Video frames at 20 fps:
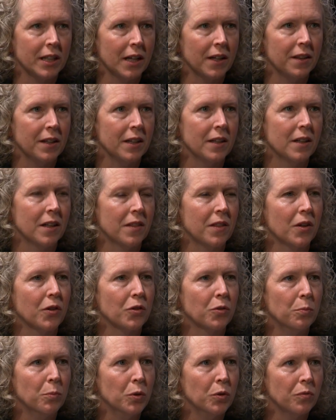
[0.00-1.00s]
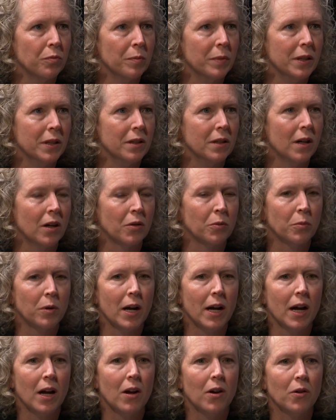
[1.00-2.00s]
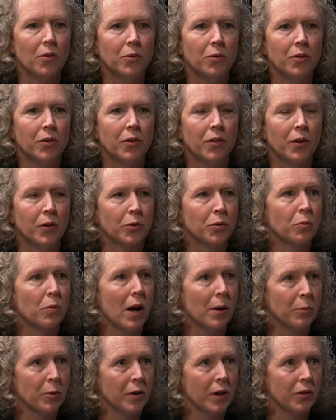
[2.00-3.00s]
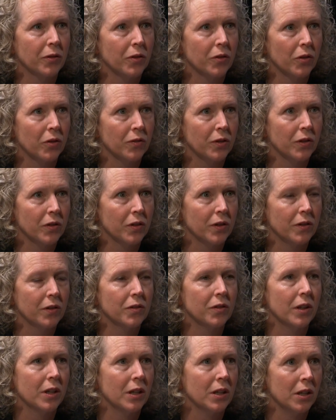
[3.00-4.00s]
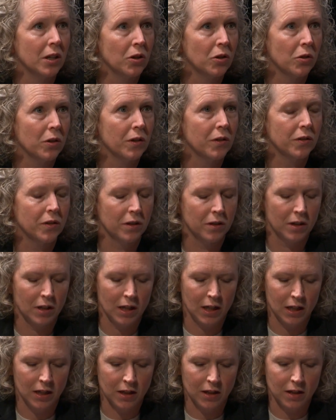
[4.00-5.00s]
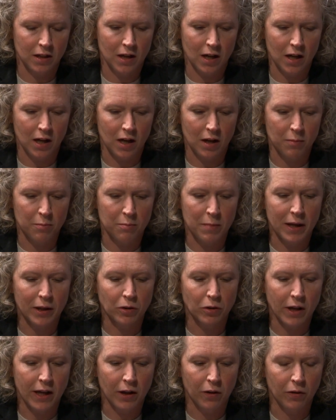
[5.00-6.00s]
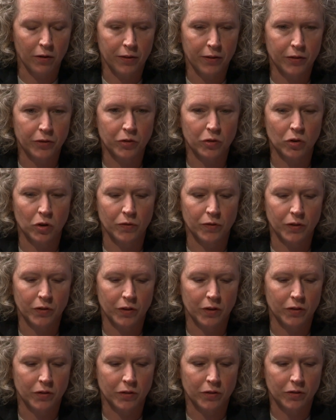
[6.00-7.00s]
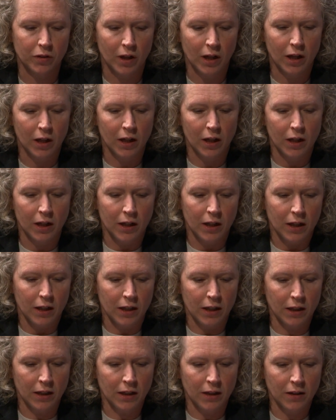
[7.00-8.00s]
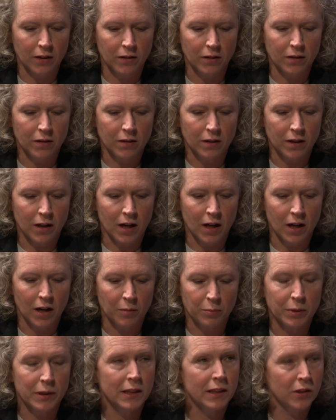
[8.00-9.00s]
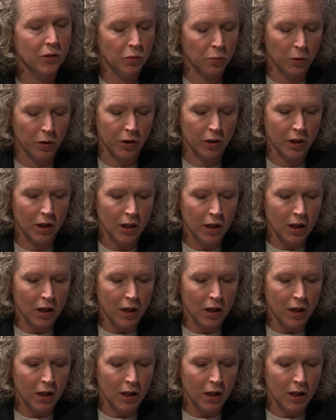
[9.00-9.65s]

I think that there's movement around those wraparound services and an increase in mental health services in police work.